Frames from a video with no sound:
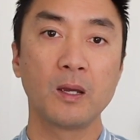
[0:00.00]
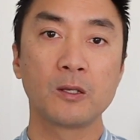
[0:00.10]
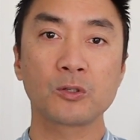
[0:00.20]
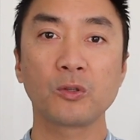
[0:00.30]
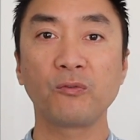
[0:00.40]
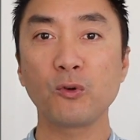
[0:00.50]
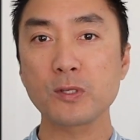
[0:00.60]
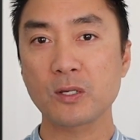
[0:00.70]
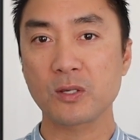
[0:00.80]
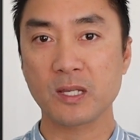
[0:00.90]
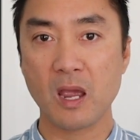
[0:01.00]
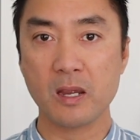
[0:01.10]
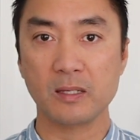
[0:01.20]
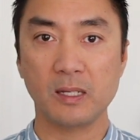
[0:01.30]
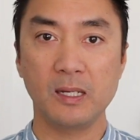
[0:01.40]
So the first
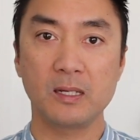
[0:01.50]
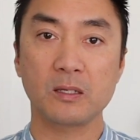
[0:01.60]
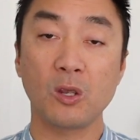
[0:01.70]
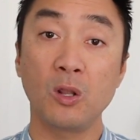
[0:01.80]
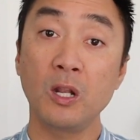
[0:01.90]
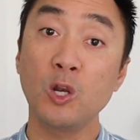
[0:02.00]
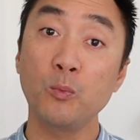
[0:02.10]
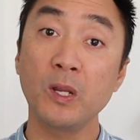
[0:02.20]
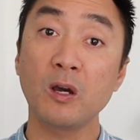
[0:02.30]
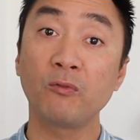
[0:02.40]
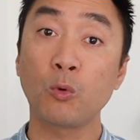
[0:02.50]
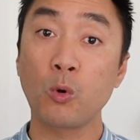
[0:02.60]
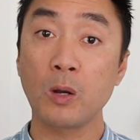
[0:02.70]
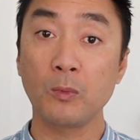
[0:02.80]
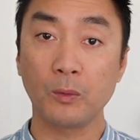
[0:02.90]
exercise is a little bit of a
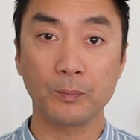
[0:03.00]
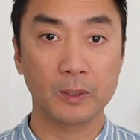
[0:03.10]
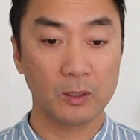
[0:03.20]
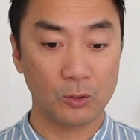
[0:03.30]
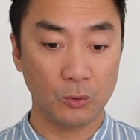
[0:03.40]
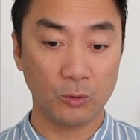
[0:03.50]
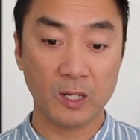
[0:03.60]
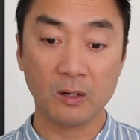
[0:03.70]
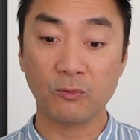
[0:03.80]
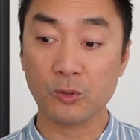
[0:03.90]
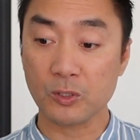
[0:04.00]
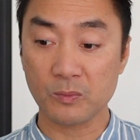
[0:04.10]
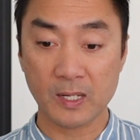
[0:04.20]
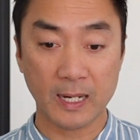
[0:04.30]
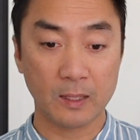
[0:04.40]
warm-up. You do that for some
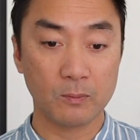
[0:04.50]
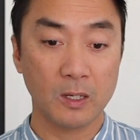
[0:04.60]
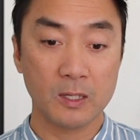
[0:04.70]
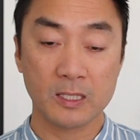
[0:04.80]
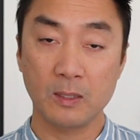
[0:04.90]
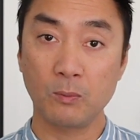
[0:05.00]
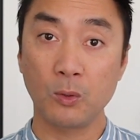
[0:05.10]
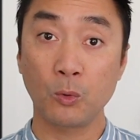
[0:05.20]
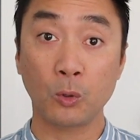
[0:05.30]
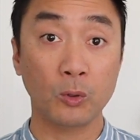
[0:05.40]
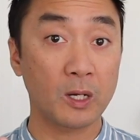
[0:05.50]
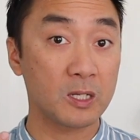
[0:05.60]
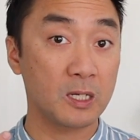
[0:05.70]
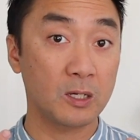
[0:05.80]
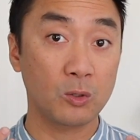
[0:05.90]
time, simply
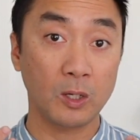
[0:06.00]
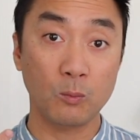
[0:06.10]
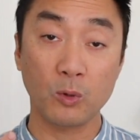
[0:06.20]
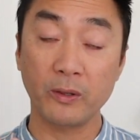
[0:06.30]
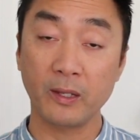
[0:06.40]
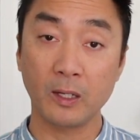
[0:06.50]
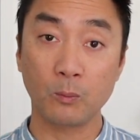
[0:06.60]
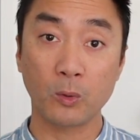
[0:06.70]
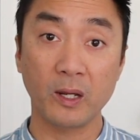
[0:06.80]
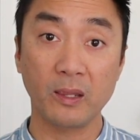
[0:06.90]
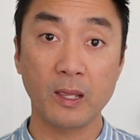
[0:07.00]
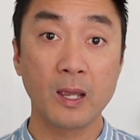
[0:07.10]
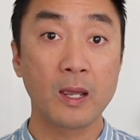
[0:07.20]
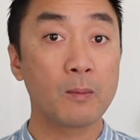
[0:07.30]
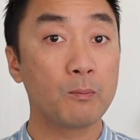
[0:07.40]
recognizing your in-breath and out-breath.
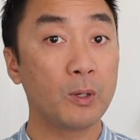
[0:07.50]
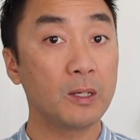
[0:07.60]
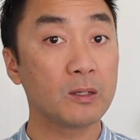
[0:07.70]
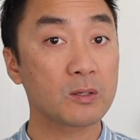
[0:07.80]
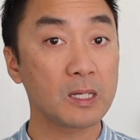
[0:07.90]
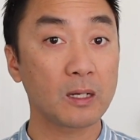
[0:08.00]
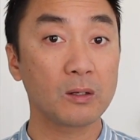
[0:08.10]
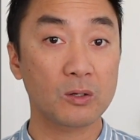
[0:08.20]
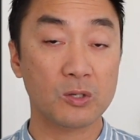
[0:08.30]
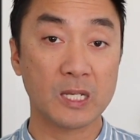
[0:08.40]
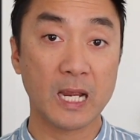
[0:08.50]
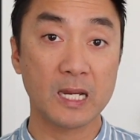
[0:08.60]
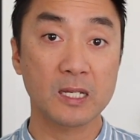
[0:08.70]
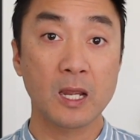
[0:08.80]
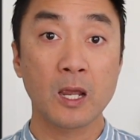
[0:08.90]
But in the second
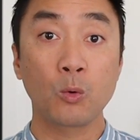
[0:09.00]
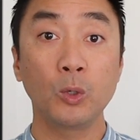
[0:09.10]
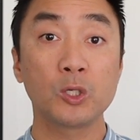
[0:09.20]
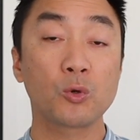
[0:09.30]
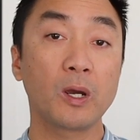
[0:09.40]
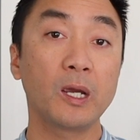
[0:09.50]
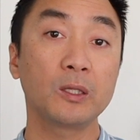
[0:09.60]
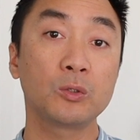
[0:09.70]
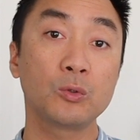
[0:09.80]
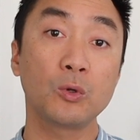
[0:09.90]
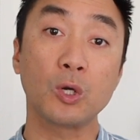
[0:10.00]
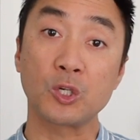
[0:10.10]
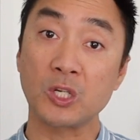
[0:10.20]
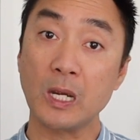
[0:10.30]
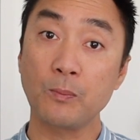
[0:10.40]
exercise, we try to
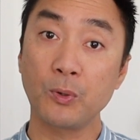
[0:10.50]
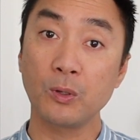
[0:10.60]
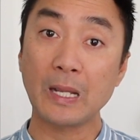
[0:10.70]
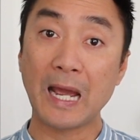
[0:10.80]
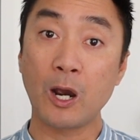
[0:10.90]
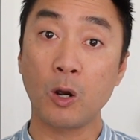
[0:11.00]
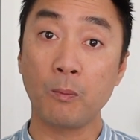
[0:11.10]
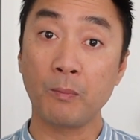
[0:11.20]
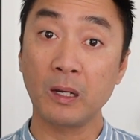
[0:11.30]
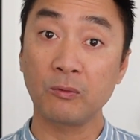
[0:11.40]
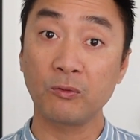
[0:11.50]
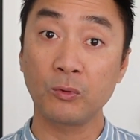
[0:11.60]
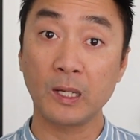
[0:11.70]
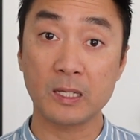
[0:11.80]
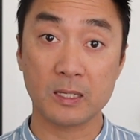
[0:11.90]
sharpen our
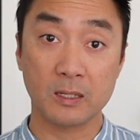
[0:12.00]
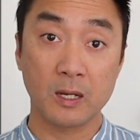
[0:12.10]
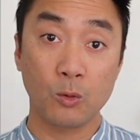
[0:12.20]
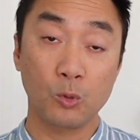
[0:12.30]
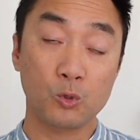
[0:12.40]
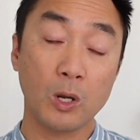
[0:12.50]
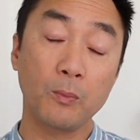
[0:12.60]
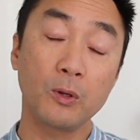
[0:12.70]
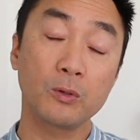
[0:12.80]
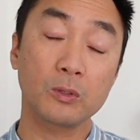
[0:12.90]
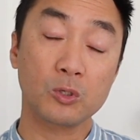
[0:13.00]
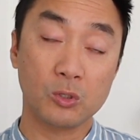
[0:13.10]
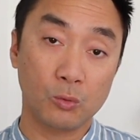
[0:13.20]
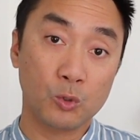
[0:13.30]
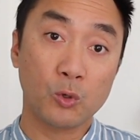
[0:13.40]
mindfulness. We try
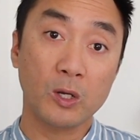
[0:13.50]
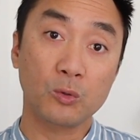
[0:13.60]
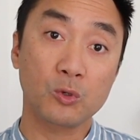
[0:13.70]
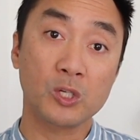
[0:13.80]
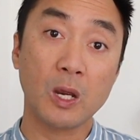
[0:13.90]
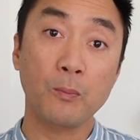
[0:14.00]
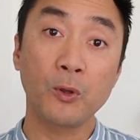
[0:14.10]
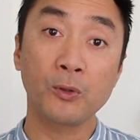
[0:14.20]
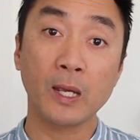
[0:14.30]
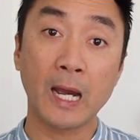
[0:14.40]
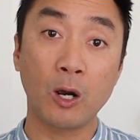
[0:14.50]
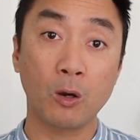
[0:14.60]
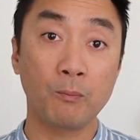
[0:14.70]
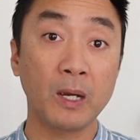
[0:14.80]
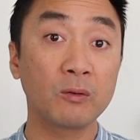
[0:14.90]
to sharpen
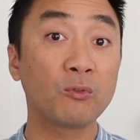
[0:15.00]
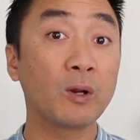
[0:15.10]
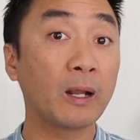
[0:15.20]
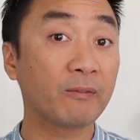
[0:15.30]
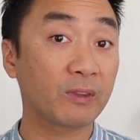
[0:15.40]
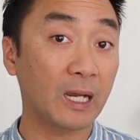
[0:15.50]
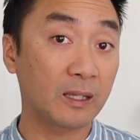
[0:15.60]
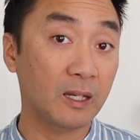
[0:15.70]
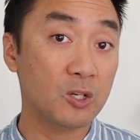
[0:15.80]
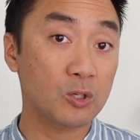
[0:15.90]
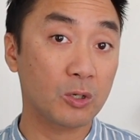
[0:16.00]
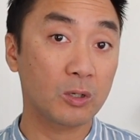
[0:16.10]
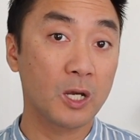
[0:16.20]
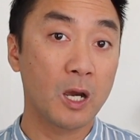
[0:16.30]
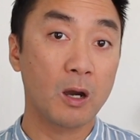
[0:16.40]
our mindful attention
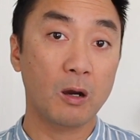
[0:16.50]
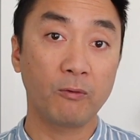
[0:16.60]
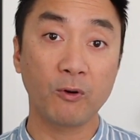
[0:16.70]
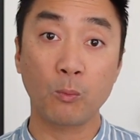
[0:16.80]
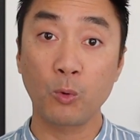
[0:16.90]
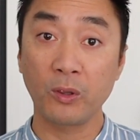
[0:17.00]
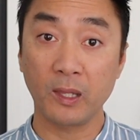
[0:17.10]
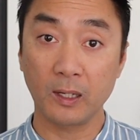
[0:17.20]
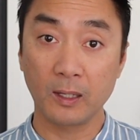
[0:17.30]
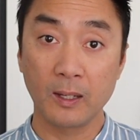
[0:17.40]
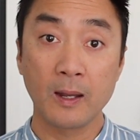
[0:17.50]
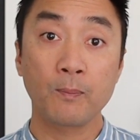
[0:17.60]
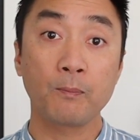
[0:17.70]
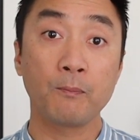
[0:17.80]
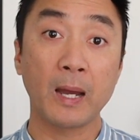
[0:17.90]
of our breathing
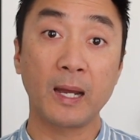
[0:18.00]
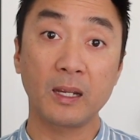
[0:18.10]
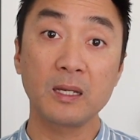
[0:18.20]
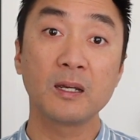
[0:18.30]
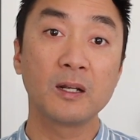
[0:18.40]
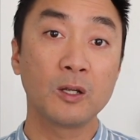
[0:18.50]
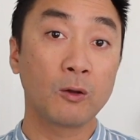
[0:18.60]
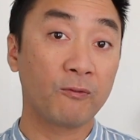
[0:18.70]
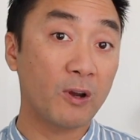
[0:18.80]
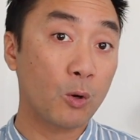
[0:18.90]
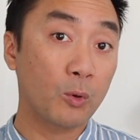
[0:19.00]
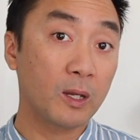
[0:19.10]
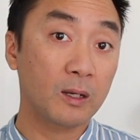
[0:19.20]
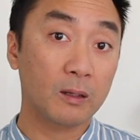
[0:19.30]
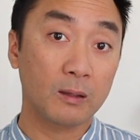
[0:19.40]
by
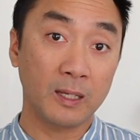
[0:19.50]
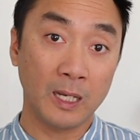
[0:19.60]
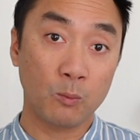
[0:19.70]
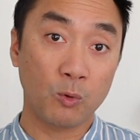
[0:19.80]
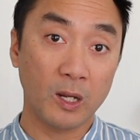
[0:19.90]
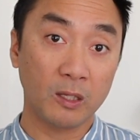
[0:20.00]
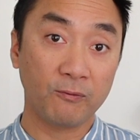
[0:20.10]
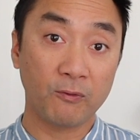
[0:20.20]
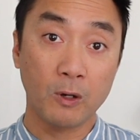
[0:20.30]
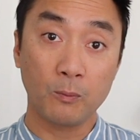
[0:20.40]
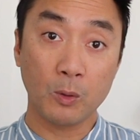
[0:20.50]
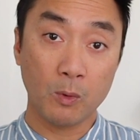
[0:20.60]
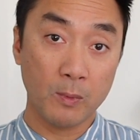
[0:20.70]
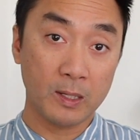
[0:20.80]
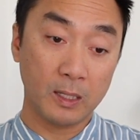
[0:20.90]
following the in-breath from the
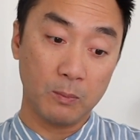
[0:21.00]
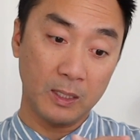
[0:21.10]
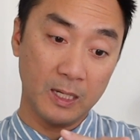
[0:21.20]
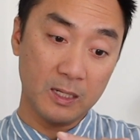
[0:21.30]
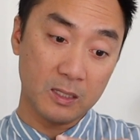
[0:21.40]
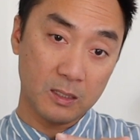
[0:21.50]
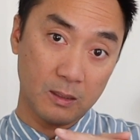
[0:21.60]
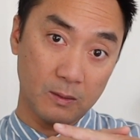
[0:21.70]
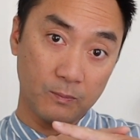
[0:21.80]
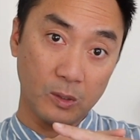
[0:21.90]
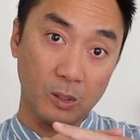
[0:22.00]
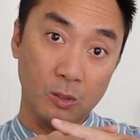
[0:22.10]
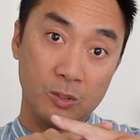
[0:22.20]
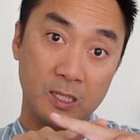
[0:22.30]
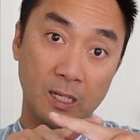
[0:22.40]
moment it begins
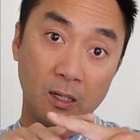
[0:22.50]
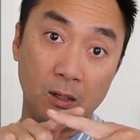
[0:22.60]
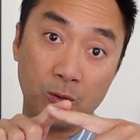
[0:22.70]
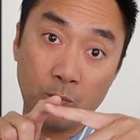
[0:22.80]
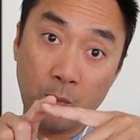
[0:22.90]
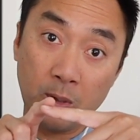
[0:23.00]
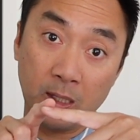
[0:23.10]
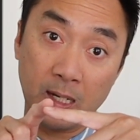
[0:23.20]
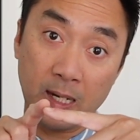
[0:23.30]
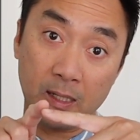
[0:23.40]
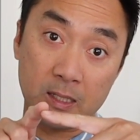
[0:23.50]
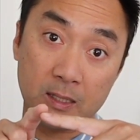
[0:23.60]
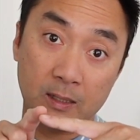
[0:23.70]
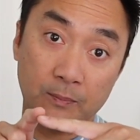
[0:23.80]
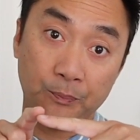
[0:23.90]
until the moment it
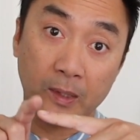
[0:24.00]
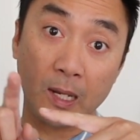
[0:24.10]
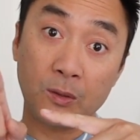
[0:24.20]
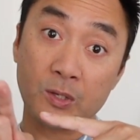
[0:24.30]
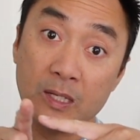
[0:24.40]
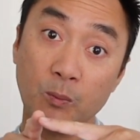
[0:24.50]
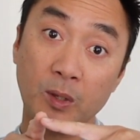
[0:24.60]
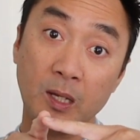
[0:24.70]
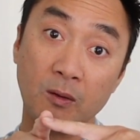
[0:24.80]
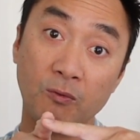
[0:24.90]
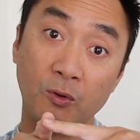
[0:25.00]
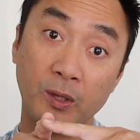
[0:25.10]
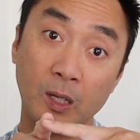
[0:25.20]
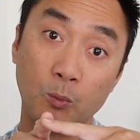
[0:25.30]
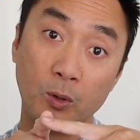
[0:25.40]
ends. And the same thing for
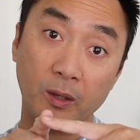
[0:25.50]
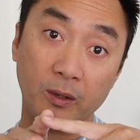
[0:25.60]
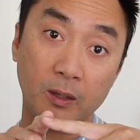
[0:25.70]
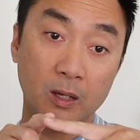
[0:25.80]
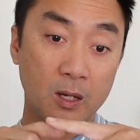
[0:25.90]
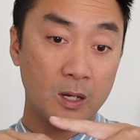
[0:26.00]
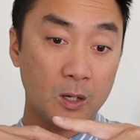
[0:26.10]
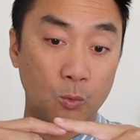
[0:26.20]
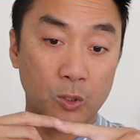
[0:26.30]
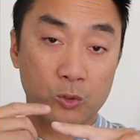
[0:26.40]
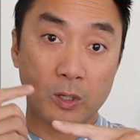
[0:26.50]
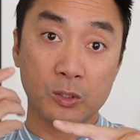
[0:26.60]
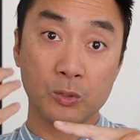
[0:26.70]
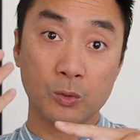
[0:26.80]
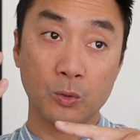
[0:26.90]
the out-breath. We try
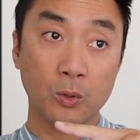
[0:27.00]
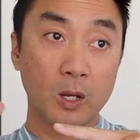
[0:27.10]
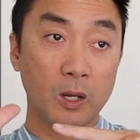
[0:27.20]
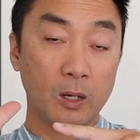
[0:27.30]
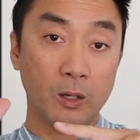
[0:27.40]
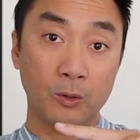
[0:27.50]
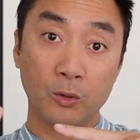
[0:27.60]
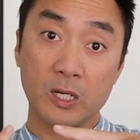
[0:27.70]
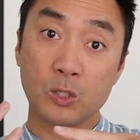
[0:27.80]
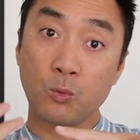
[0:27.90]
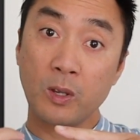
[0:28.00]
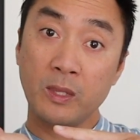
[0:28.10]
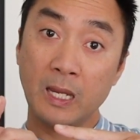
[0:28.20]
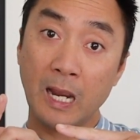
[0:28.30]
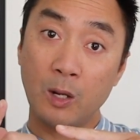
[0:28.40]
to notice when
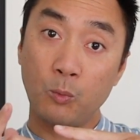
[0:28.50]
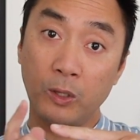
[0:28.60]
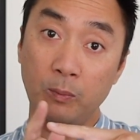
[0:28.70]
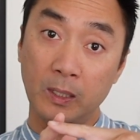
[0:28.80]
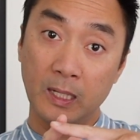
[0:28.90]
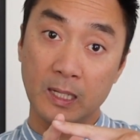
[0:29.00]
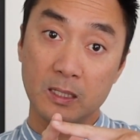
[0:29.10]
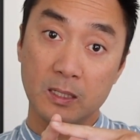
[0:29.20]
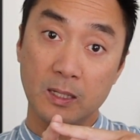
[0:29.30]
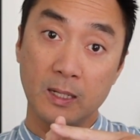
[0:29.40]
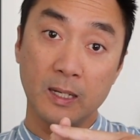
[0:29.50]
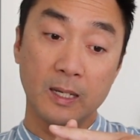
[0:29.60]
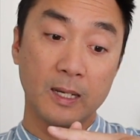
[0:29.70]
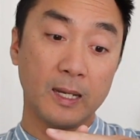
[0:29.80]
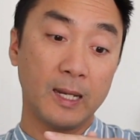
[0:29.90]
the out-breath begins
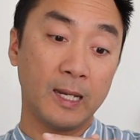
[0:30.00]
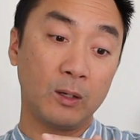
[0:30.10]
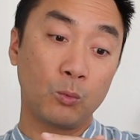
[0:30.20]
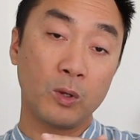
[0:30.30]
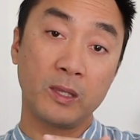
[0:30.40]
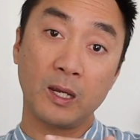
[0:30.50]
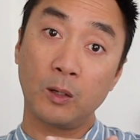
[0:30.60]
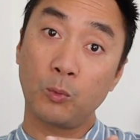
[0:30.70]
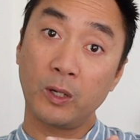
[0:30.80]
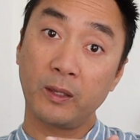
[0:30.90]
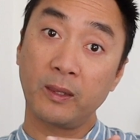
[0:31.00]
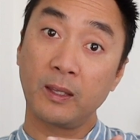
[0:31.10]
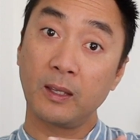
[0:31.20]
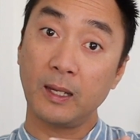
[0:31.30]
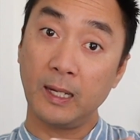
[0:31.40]
and when the out-breath
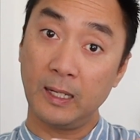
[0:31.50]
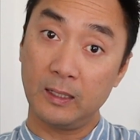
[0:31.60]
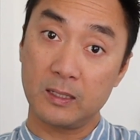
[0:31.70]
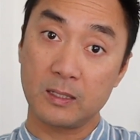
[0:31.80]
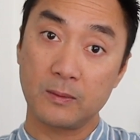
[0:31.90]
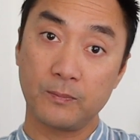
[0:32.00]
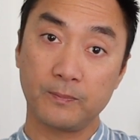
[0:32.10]
ends.